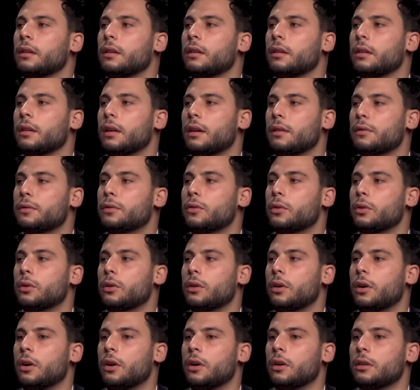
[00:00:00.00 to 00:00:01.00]

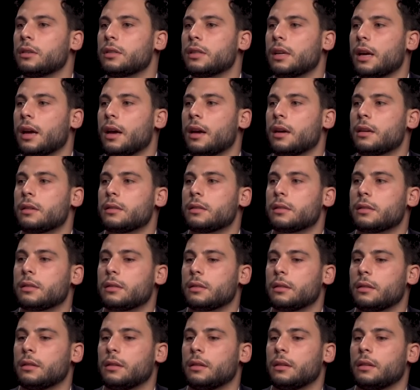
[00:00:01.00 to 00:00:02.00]
therefore aren't as
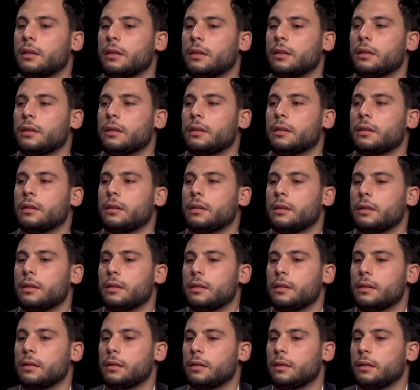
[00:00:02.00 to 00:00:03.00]

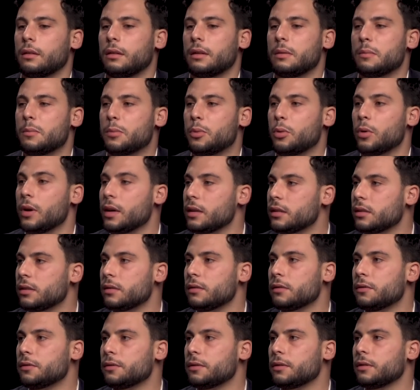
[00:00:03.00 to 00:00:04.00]

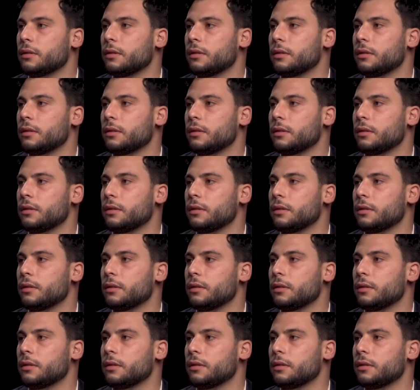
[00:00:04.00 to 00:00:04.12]
impressive